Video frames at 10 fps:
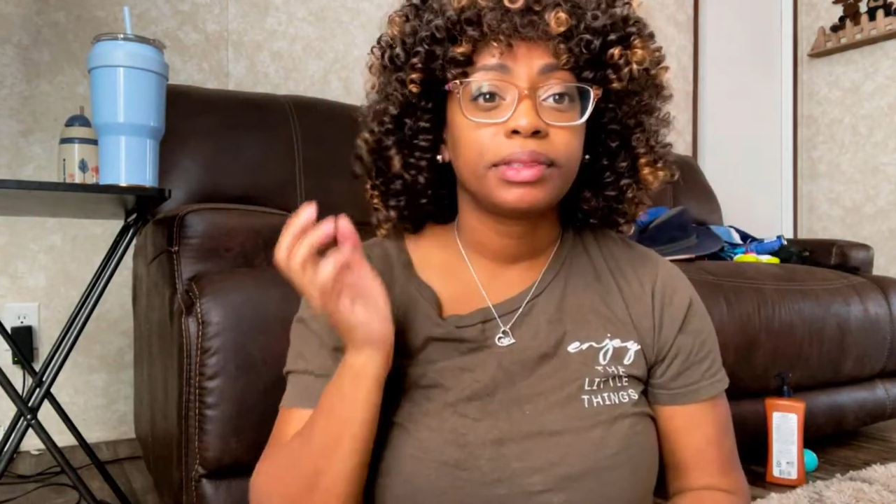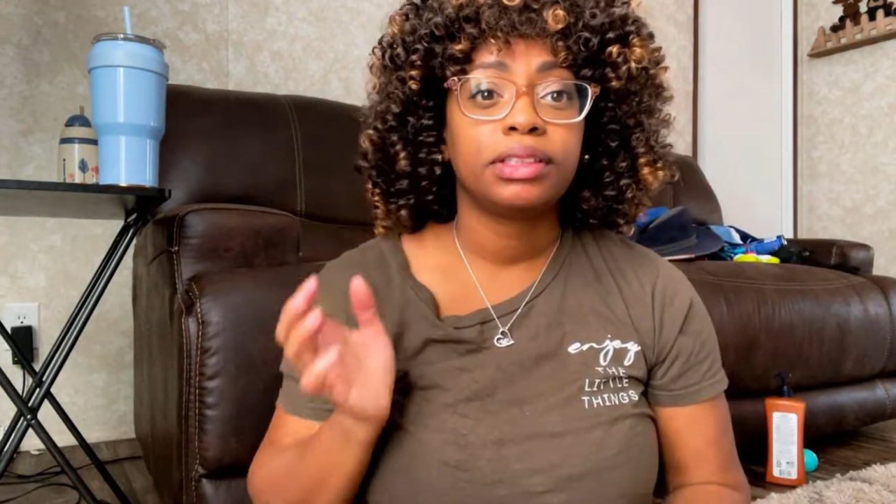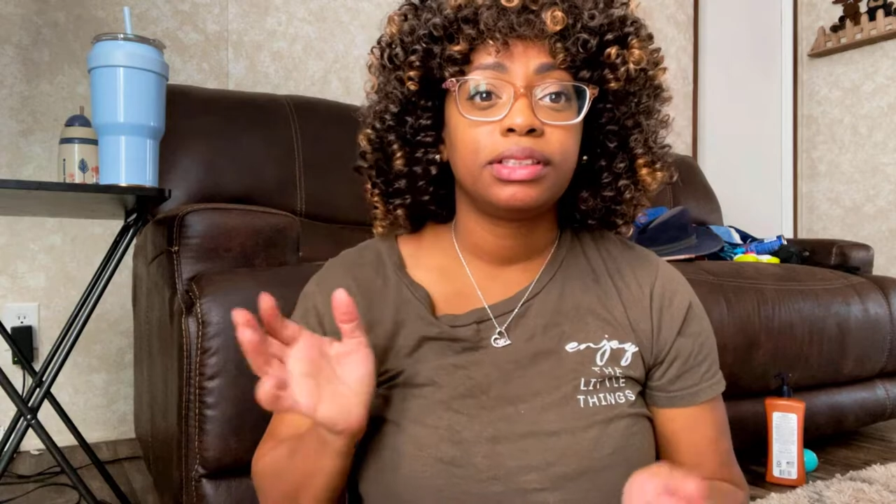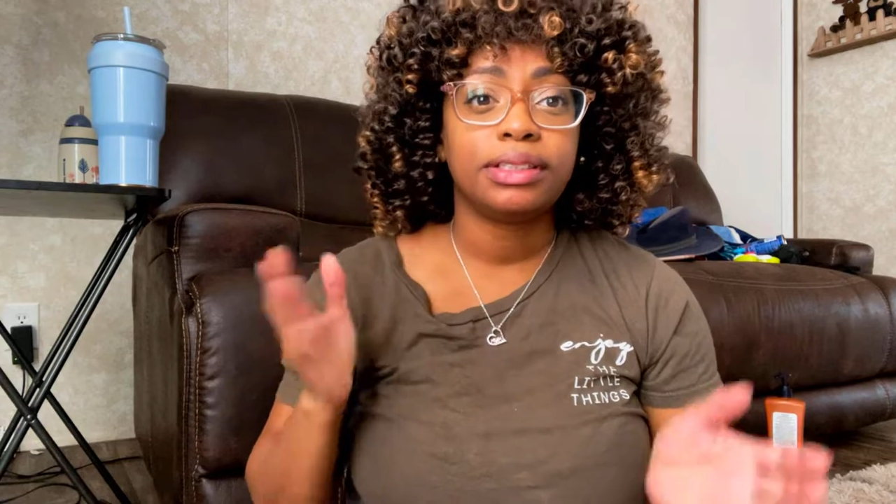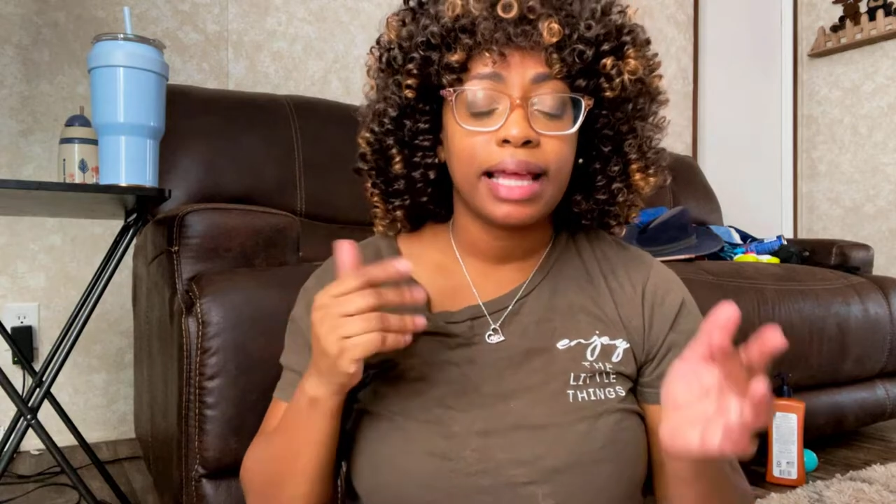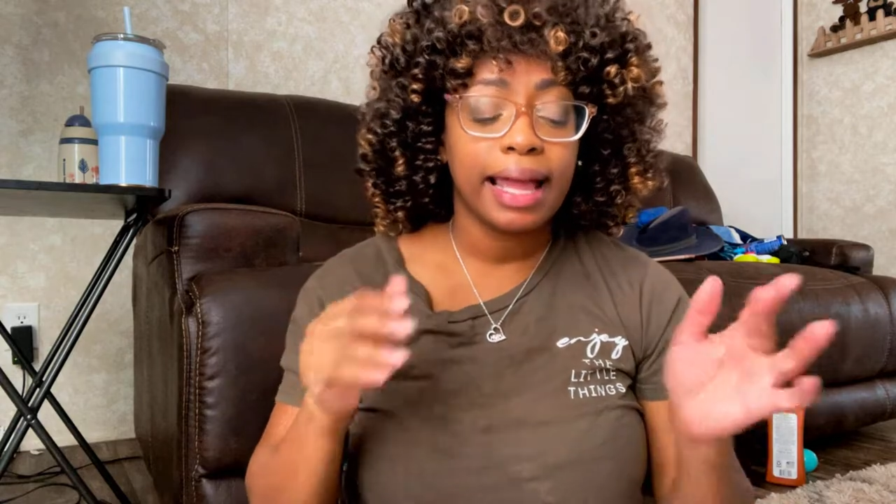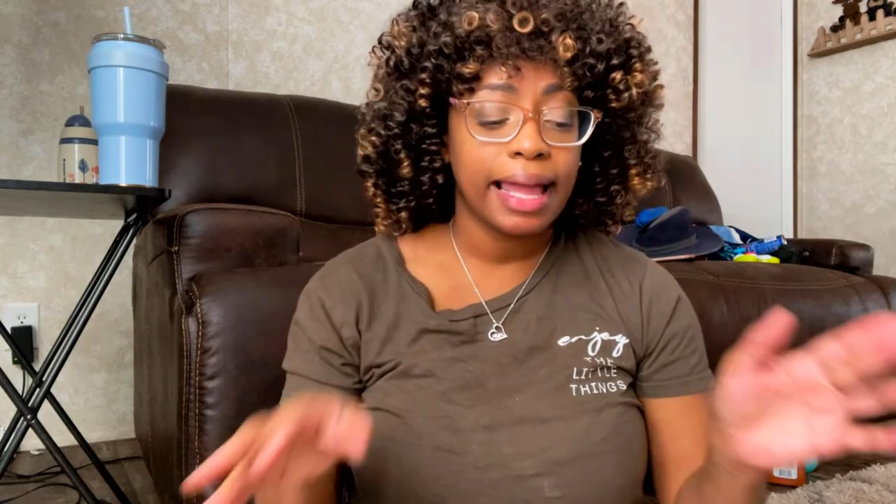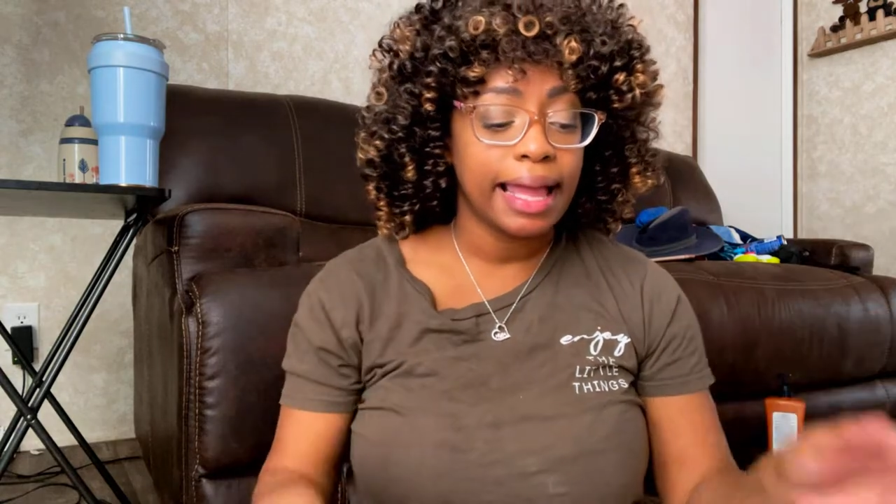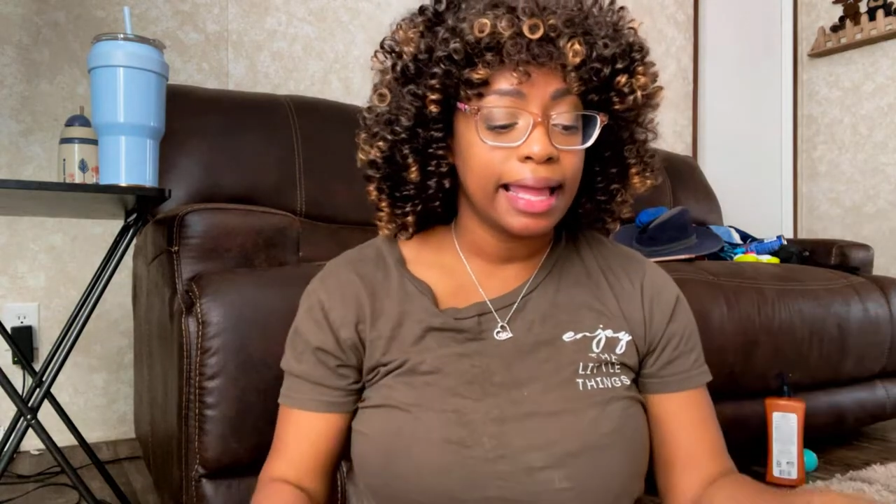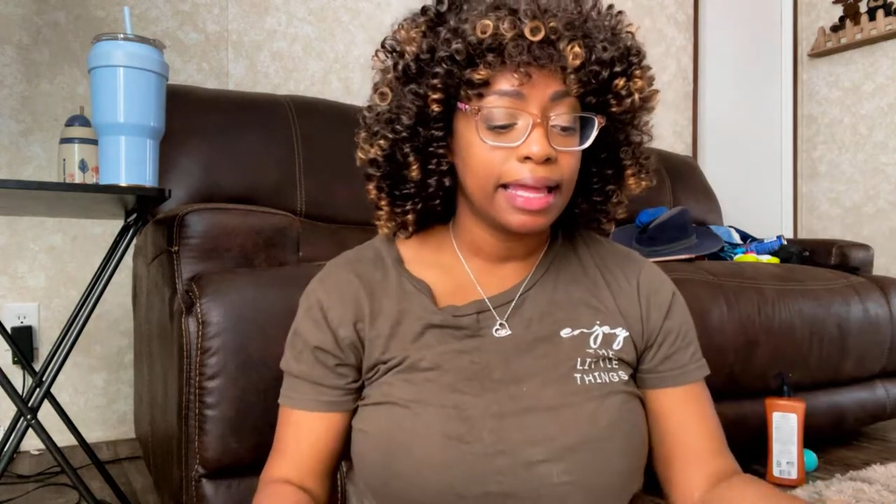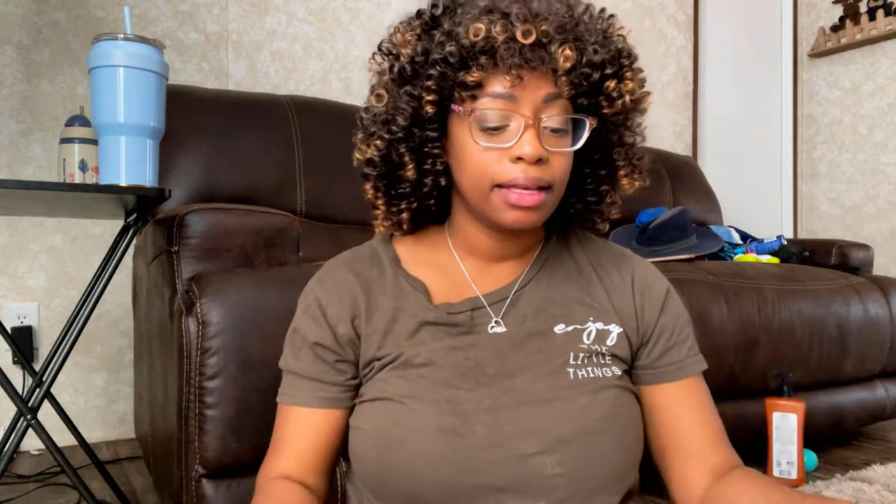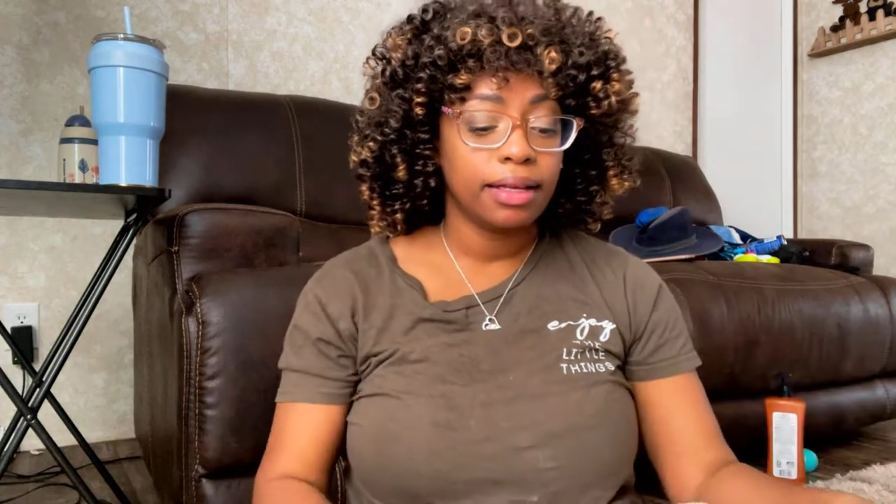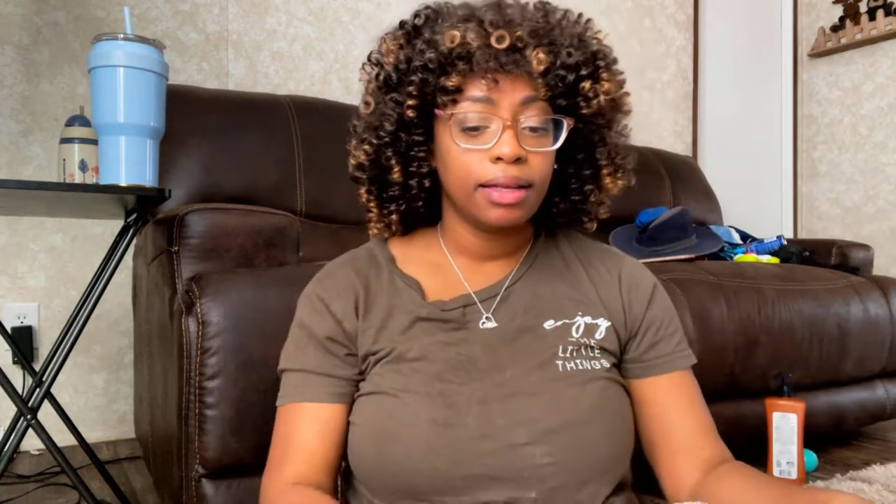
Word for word: She's not hot.